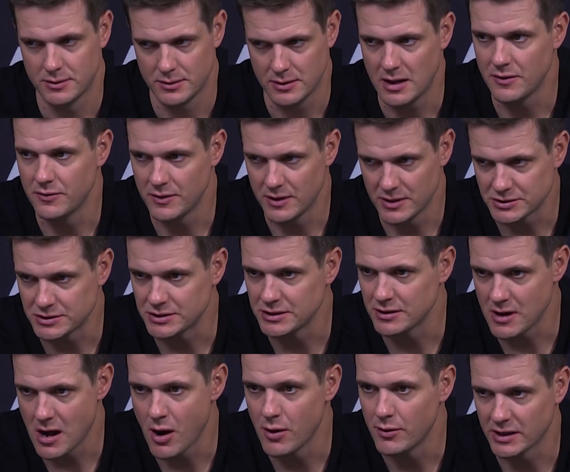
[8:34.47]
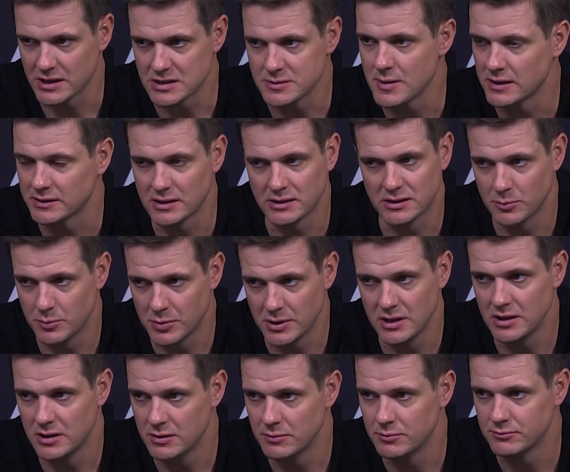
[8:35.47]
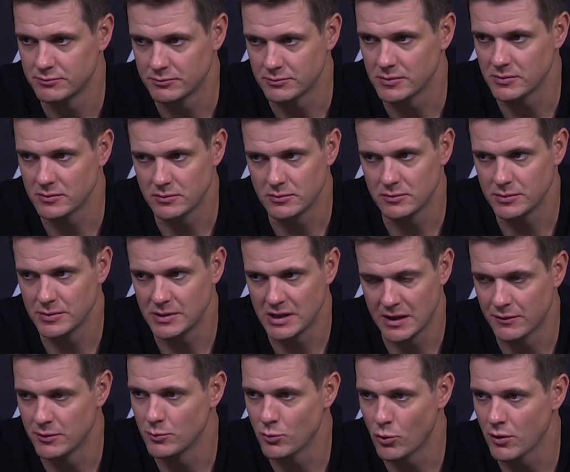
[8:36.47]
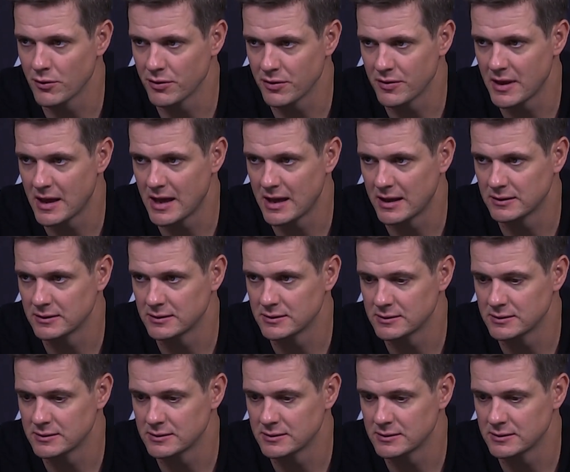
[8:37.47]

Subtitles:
And this year I would expect it to be even more than that.